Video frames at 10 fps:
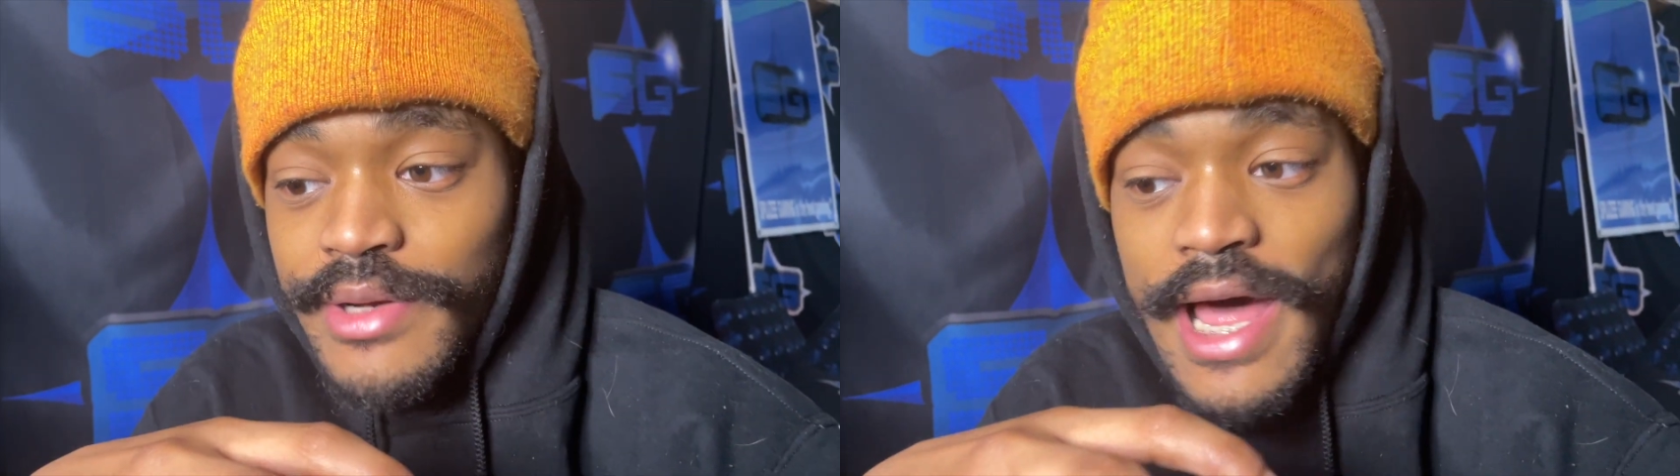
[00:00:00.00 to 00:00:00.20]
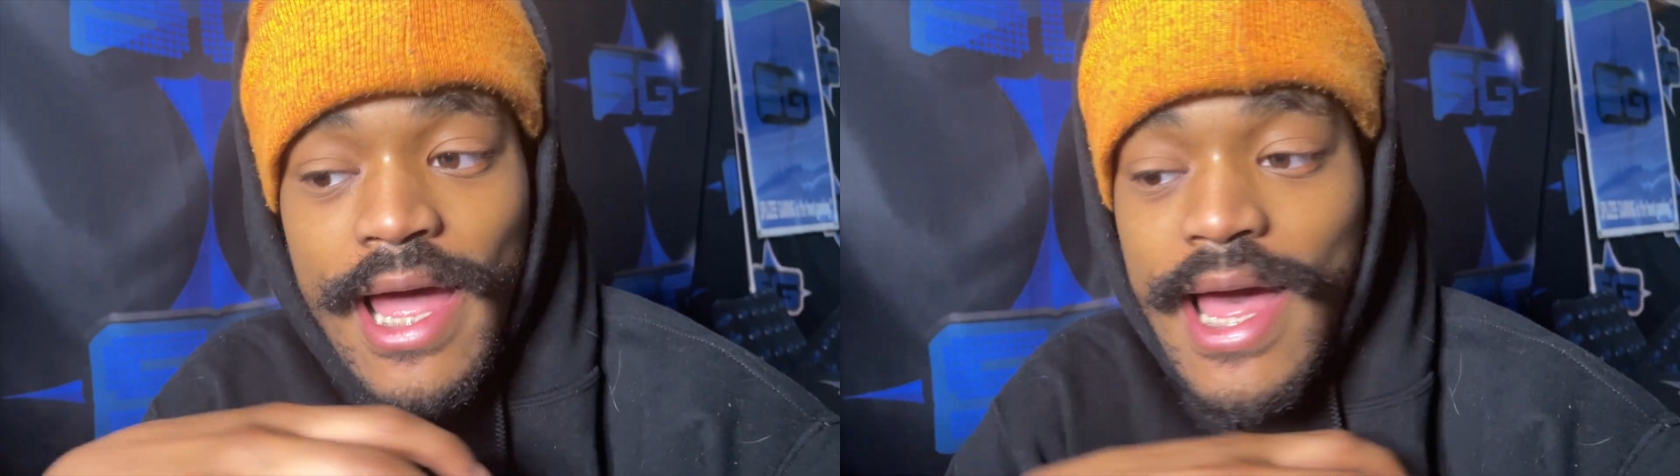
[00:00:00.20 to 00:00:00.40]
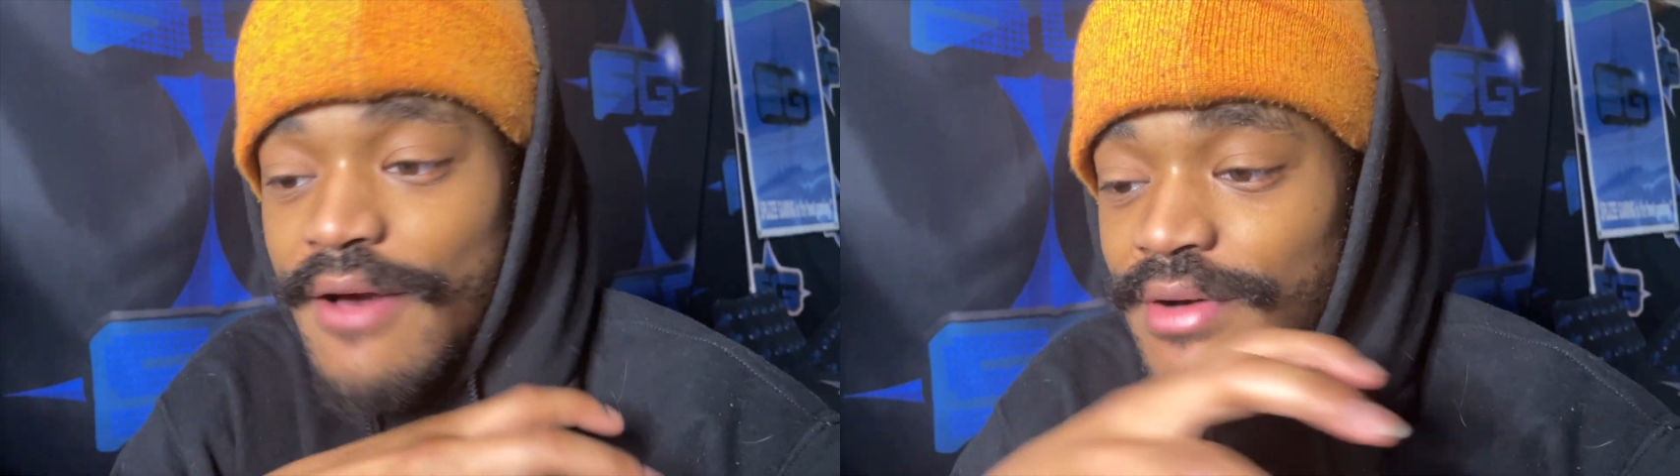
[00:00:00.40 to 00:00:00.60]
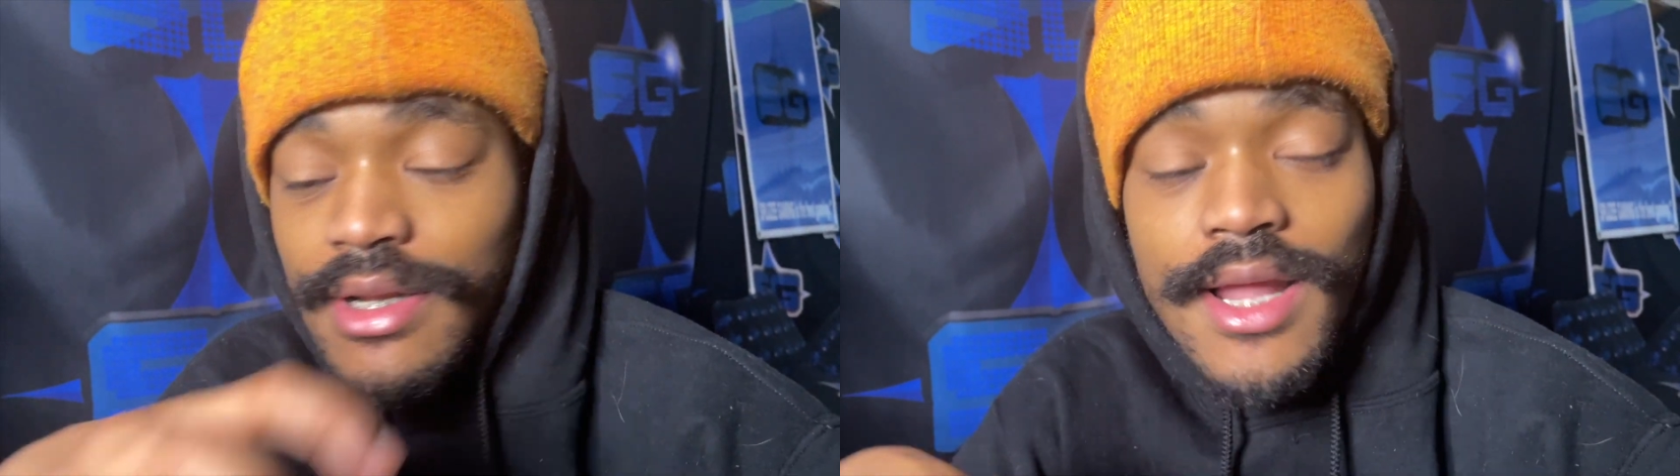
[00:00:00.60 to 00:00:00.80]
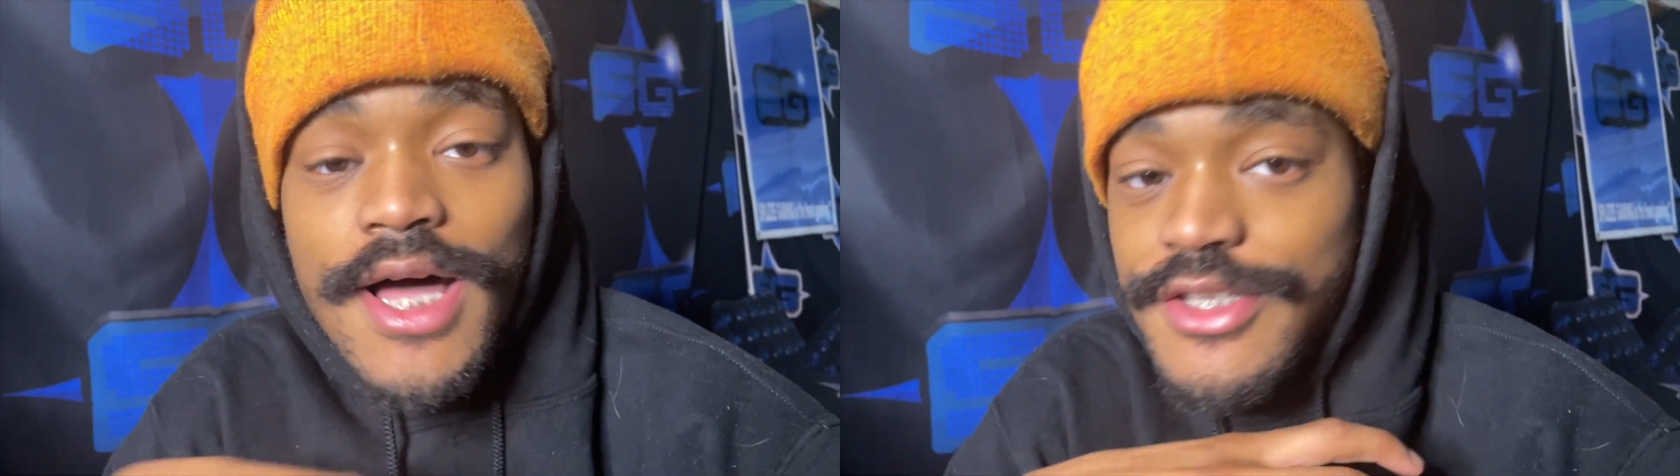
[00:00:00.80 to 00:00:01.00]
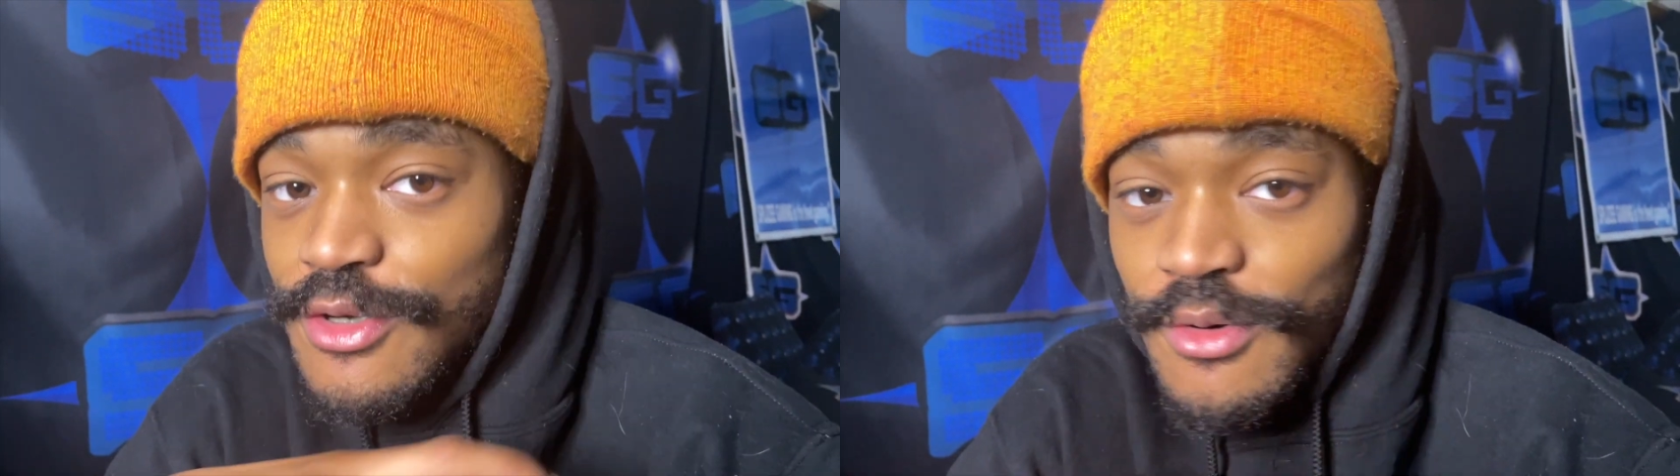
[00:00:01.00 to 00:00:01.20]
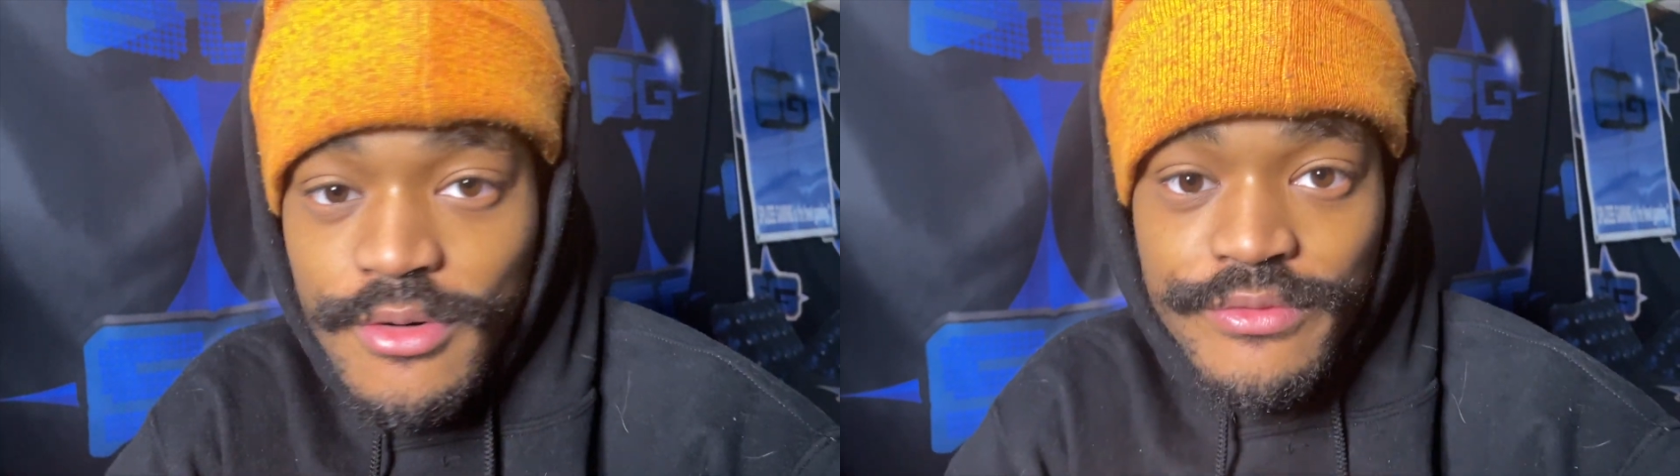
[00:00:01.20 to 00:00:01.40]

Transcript: But I have a lot to go